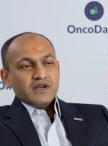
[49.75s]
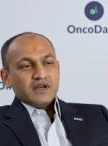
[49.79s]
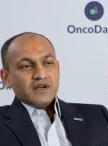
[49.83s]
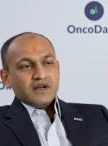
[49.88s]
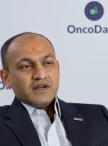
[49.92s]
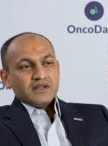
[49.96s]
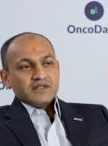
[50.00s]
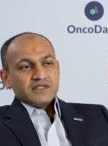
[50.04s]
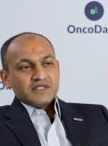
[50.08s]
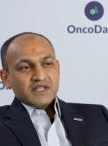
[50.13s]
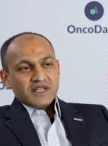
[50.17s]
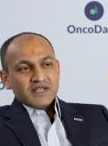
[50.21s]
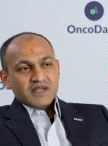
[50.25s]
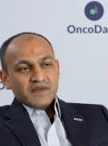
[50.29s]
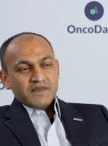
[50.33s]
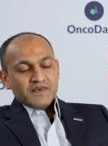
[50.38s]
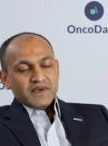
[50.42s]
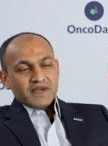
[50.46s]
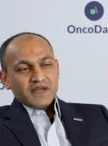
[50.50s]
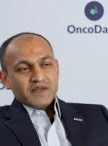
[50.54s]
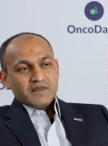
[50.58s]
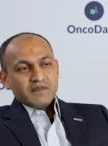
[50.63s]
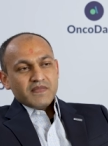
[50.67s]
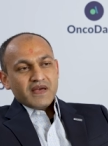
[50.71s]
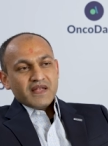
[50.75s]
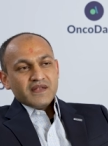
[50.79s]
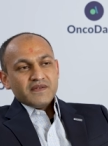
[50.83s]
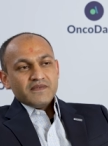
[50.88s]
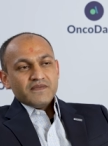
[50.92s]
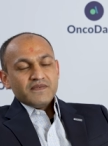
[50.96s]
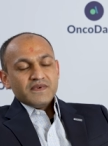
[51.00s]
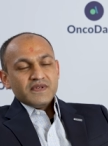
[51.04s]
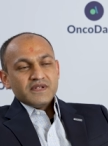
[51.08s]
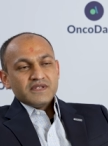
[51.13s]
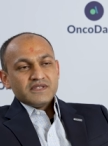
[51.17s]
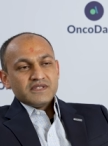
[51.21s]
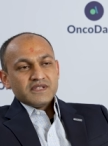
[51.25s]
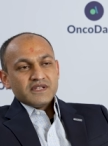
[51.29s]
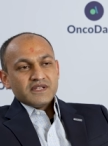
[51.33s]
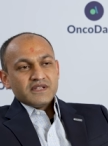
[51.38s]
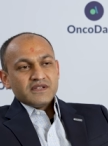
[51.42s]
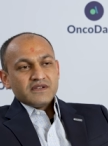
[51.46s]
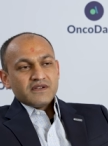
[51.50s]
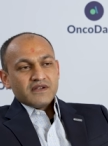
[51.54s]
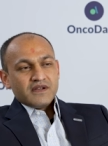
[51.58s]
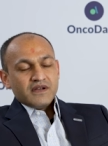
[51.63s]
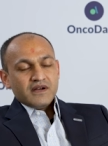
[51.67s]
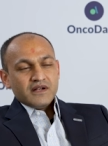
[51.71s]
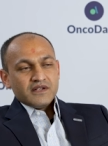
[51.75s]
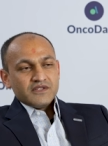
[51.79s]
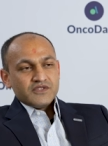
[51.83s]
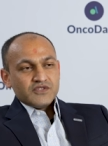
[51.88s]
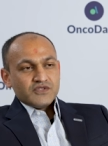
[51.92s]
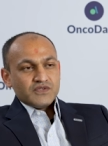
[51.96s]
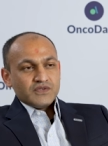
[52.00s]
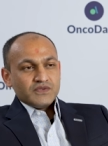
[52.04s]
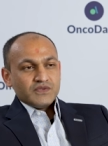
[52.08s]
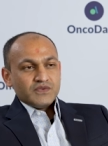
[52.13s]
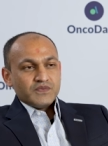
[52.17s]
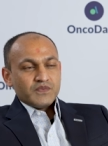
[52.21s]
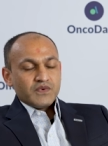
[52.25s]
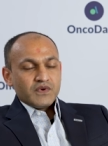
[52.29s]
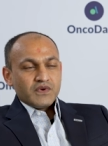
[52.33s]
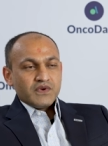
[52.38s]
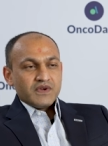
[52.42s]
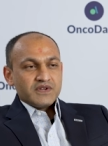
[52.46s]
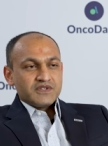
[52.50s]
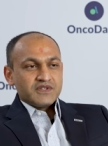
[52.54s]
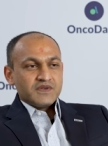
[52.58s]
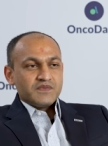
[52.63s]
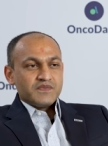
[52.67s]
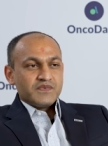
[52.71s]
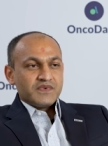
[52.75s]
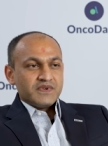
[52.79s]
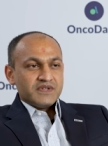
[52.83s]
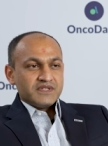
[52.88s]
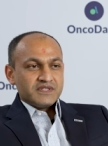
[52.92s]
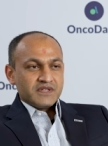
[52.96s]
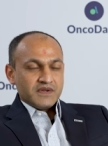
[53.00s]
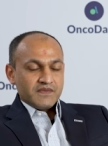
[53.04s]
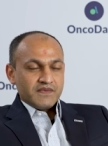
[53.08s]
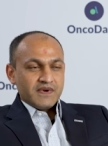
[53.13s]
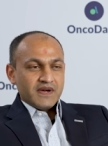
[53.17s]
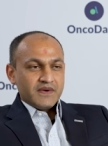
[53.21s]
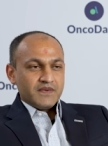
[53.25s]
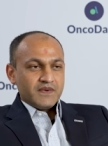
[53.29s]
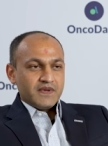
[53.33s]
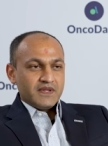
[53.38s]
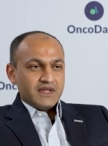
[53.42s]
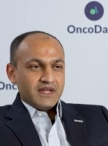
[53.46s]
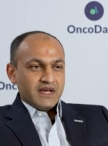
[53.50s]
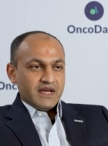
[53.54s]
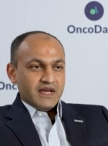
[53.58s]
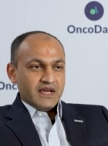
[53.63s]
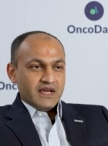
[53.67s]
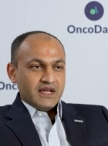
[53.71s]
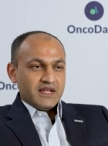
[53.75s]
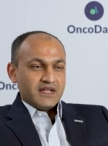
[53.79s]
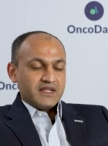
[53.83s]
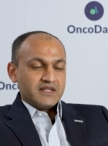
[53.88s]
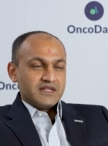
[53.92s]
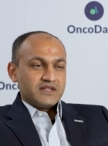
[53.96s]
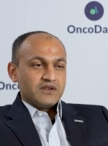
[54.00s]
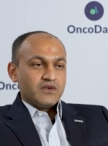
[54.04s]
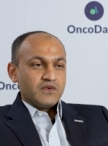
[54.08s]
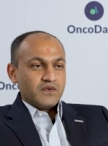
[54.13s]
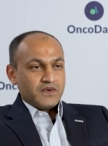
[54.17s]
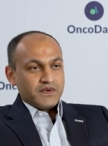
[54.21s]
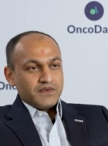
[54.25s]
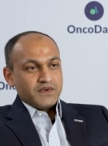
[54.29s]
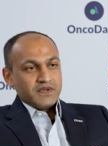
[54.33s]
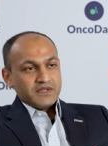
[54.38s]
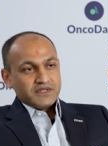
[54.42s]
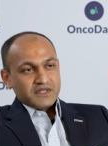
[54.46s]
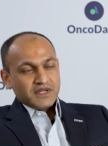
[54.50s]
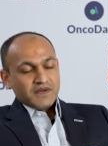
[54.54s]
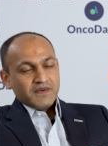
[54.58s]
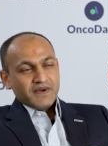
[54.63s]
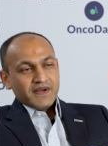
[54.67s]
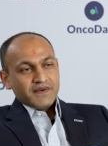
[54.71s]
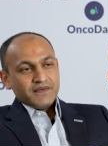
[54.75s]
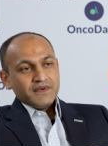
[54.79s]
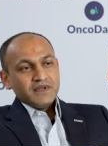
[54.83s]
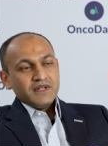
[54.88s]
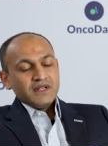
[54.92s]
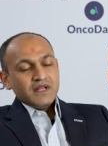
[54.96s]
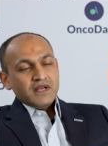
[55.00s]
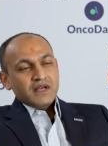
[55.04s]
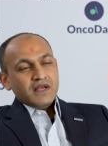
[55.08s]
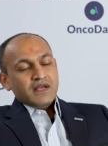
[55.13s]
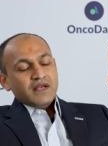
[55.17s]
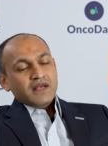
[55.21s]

uh, significant benefits in regards to progression-free survival and overall survival.